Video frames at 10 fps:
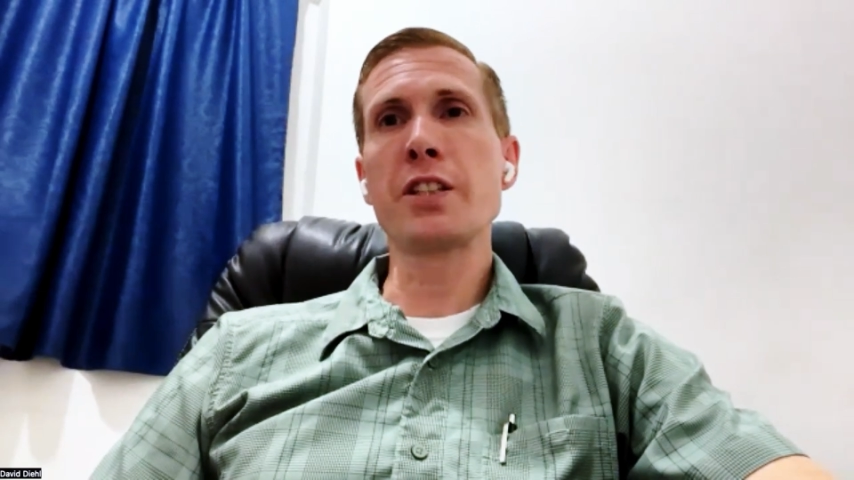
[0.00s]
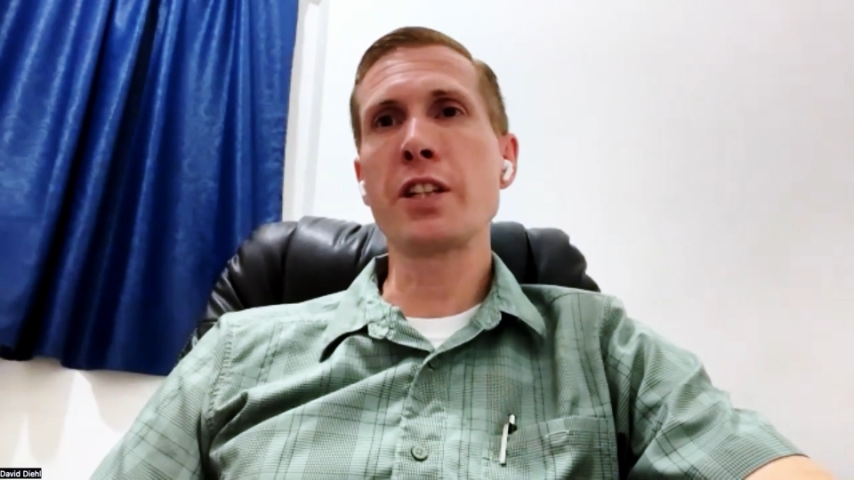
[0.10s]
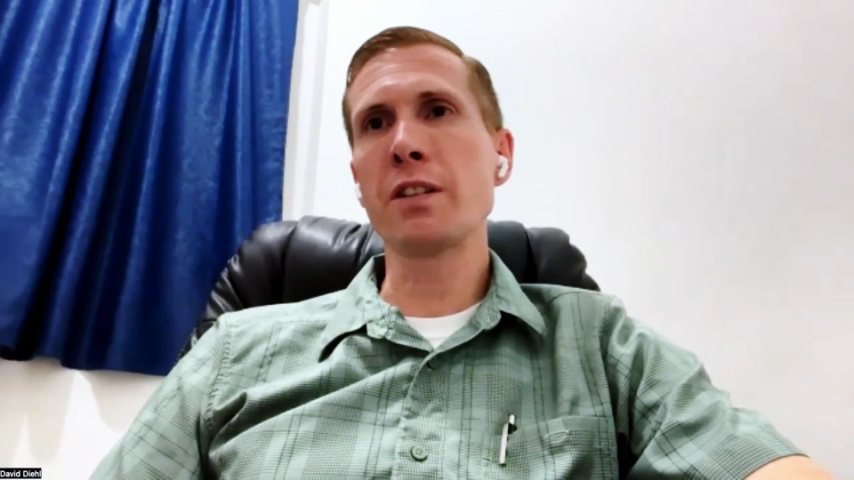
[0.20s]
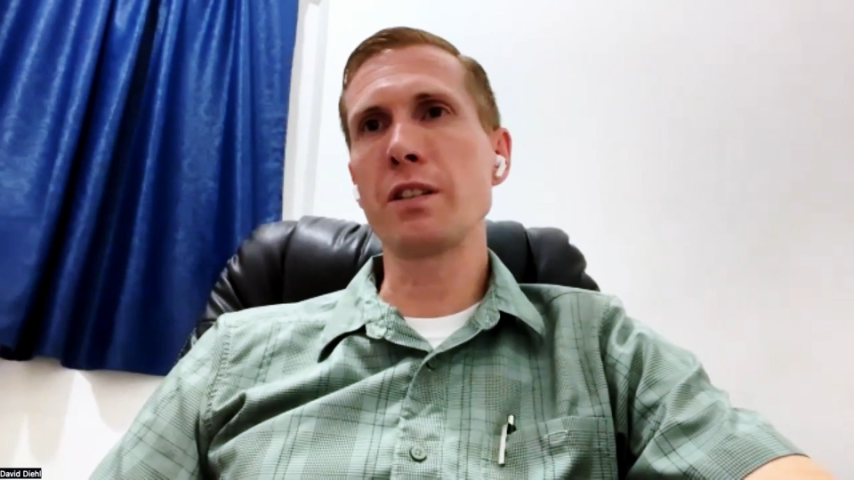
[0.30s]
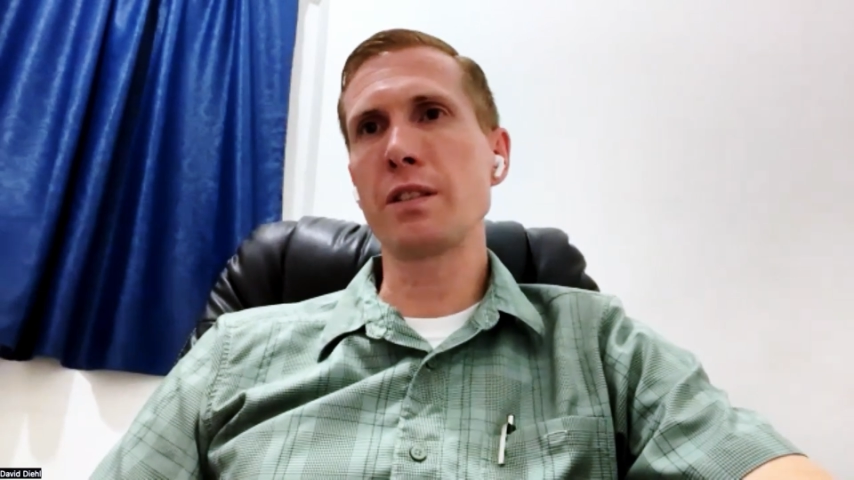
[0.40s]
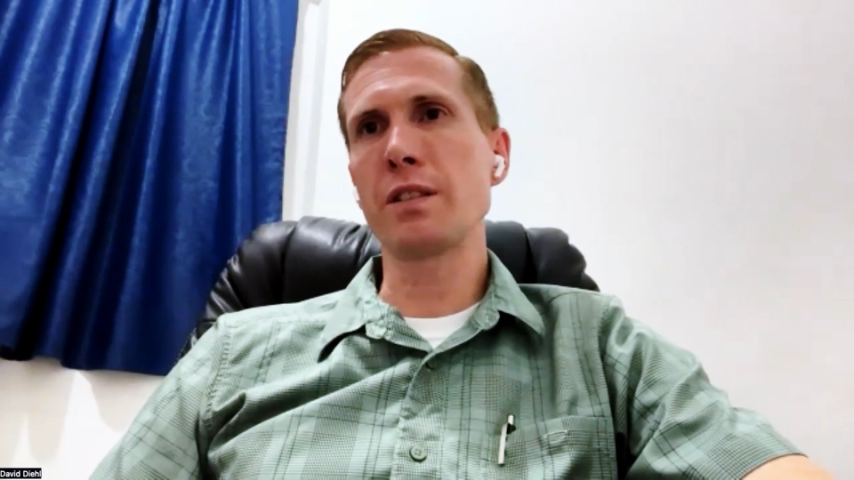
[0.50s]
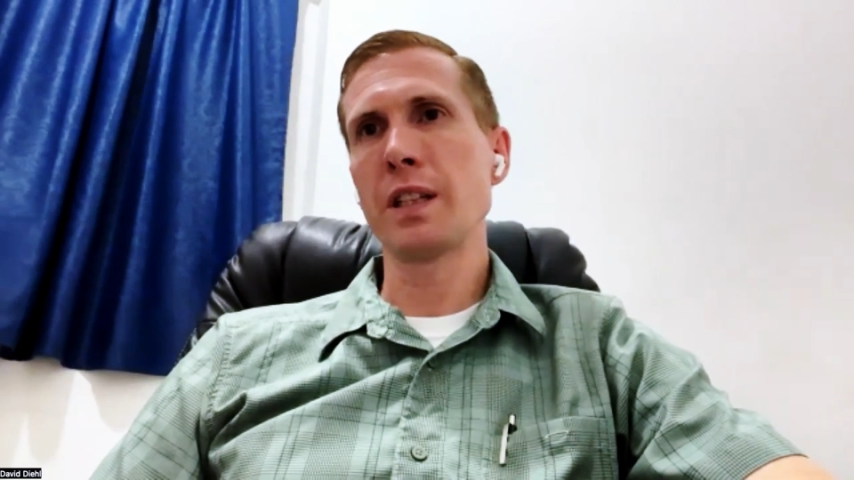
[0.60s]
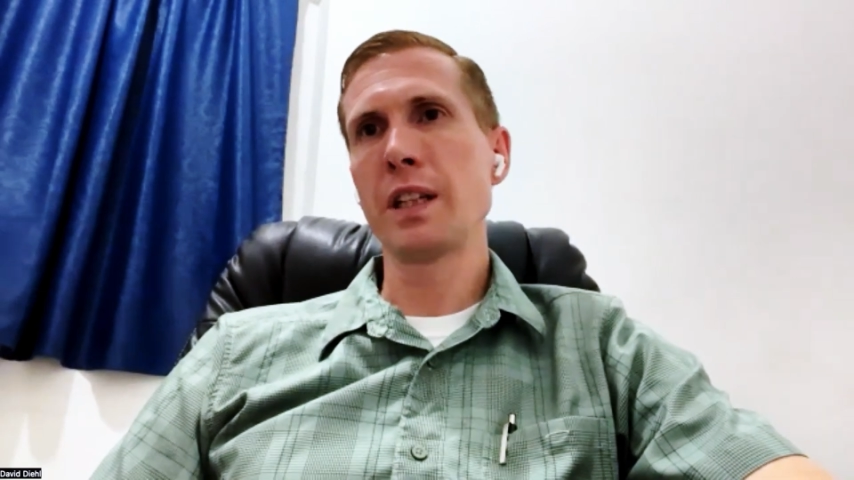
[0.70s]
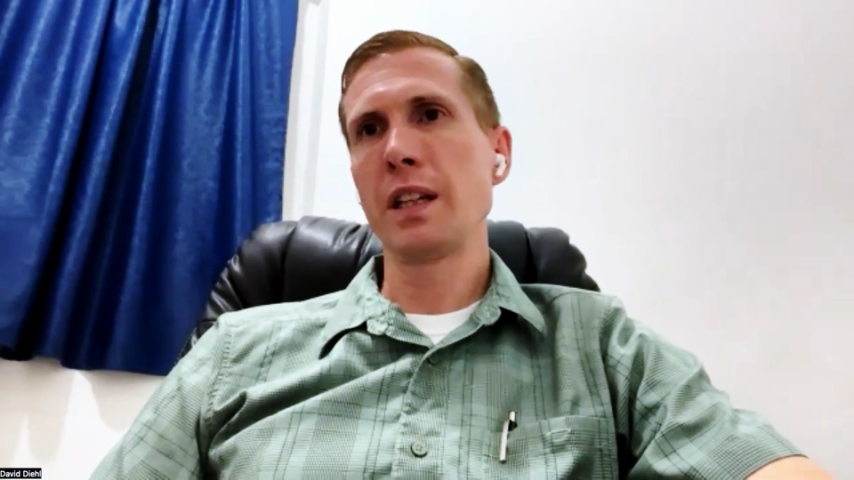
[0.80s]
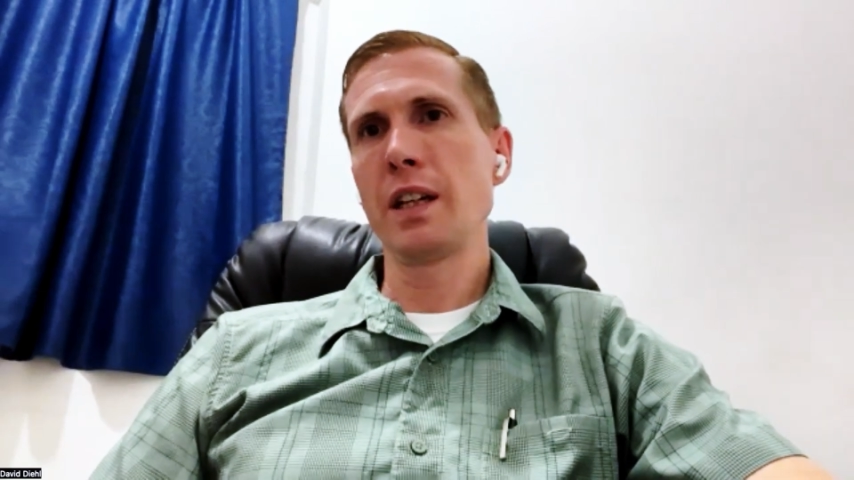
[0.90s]
jungle
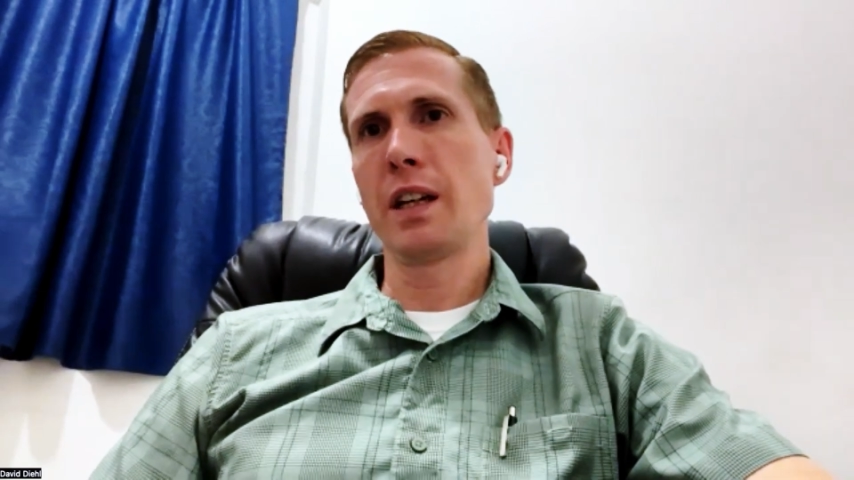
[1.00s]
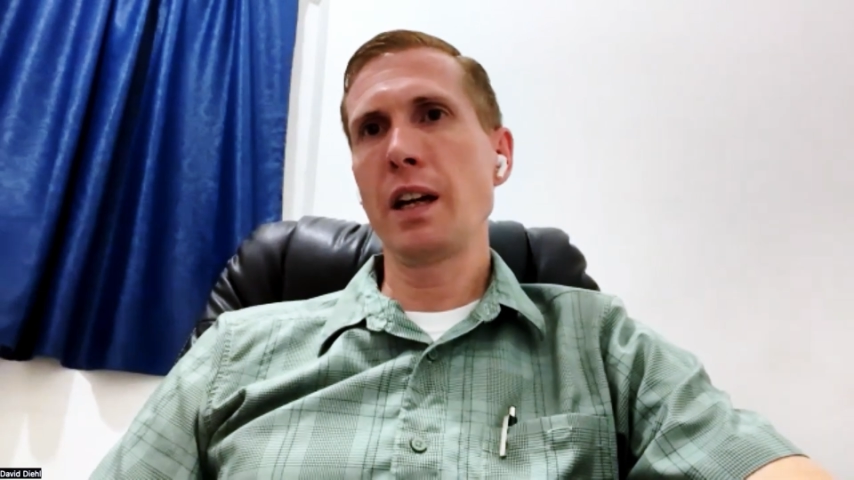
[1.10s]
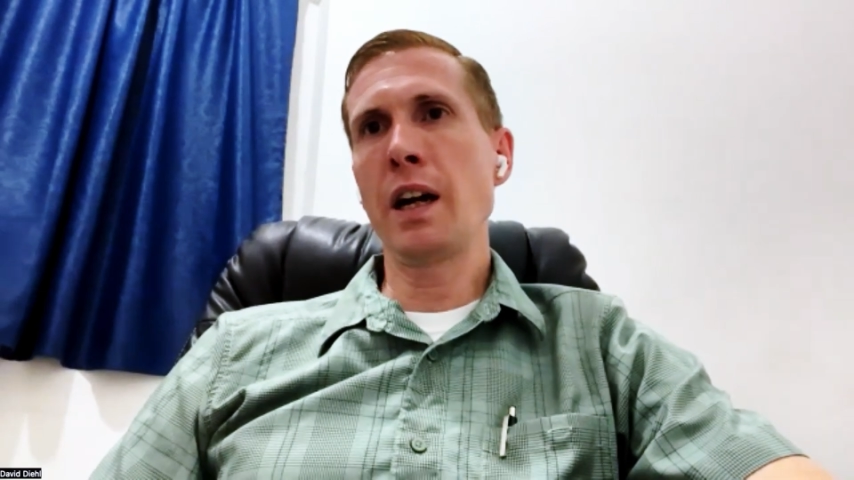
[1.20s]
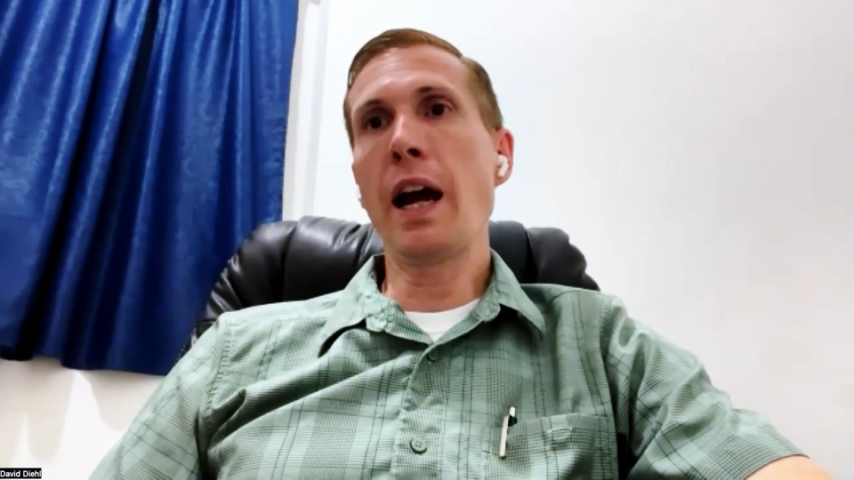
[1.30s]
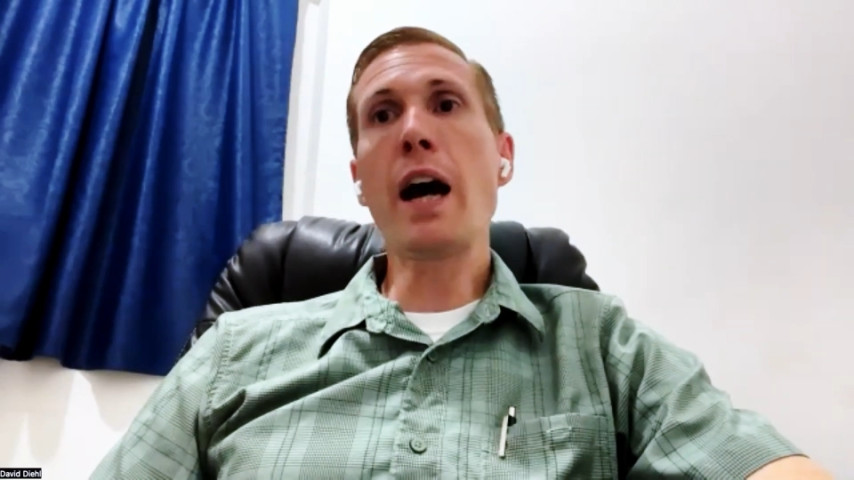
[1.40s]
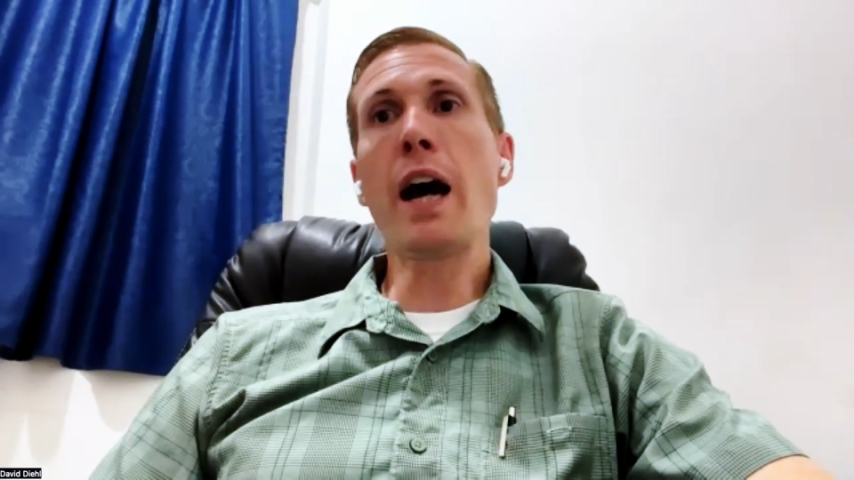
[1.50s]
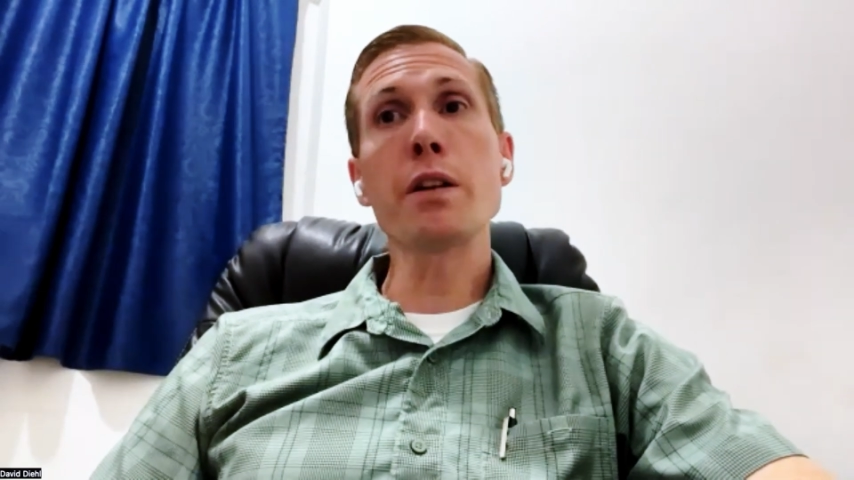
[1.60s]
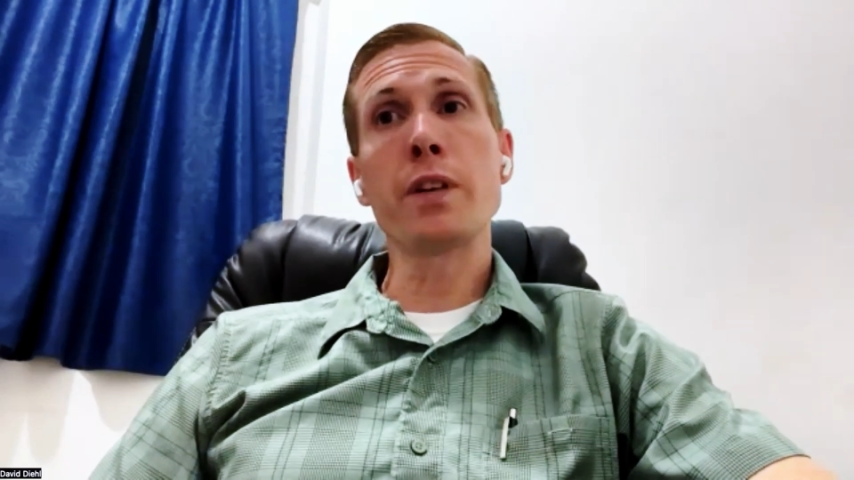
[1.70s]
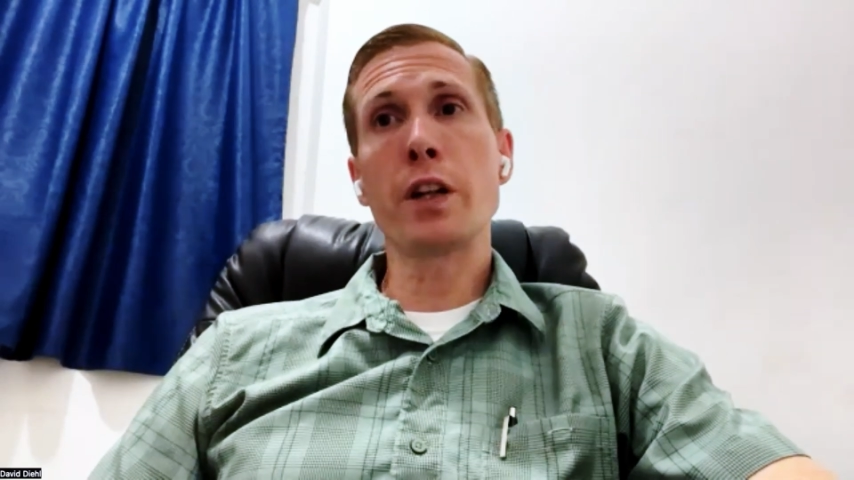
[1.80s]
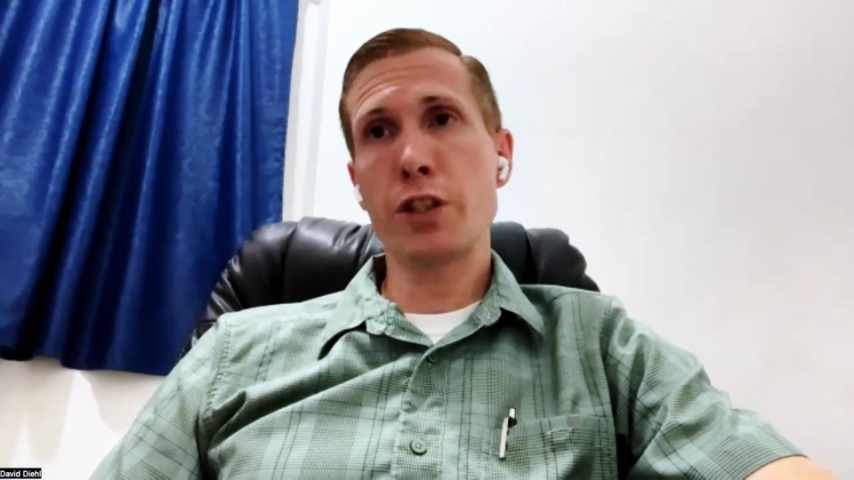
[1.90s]
out
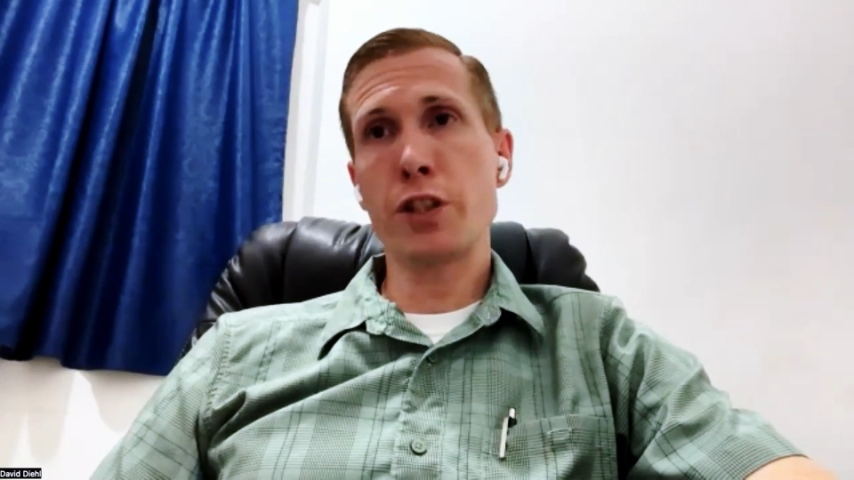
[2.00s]
of our